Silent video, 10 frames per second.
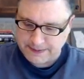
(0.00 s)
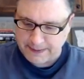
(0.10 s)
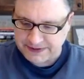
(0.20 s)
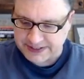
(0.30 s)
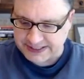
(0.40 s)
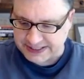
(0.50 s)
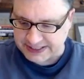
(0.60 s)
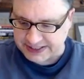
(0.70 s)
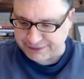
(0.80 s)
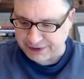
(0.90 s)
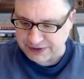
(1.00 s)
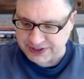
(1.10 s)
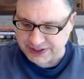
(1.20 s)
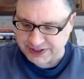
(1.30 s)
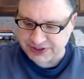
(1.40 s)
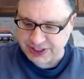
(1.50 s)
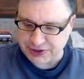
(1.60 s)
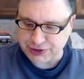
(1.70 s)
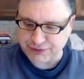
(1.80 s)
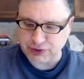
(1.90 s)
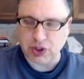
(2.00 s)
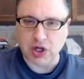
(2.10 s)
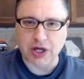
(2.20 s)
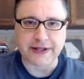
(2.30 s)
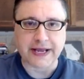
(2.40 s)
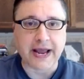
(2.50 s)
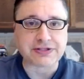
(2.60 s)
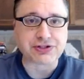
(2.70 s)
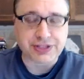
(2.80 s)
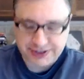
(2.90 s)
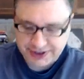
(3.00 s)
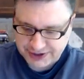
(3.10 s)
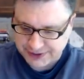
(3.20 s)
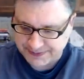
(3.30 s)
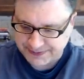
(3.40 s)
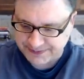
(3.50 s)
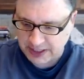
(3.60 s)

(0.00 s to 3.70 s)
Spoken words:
Bible says this: the Pharisees and teachers of the law, they asked Jesus,